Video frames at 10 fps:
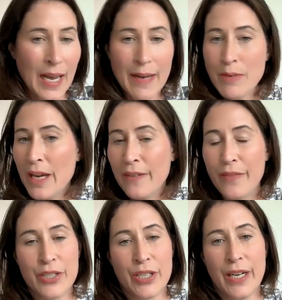I'm not a
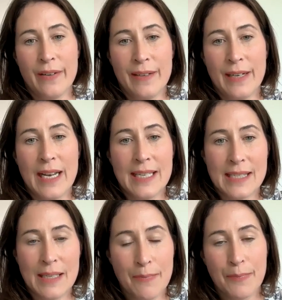visionary. I
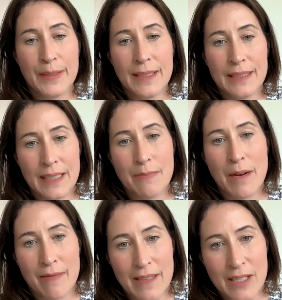simply did
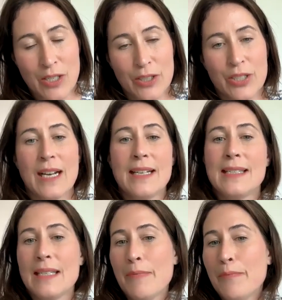my research. I
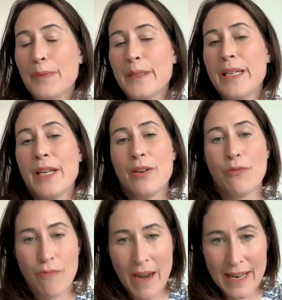simply
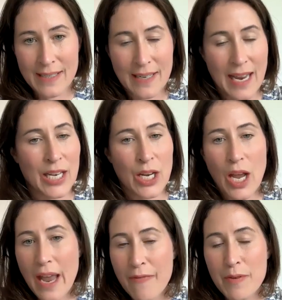read, and
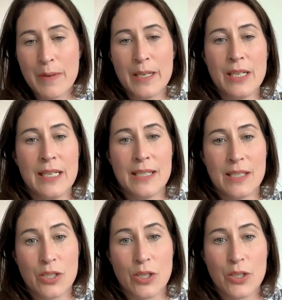everybody needs
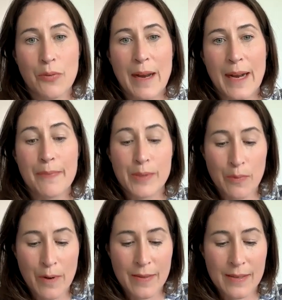to start to wake up to
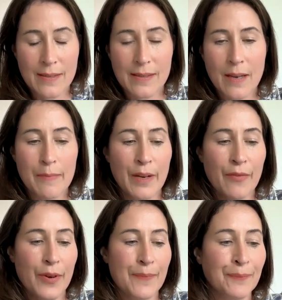where this is coming
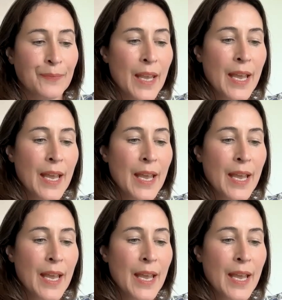from.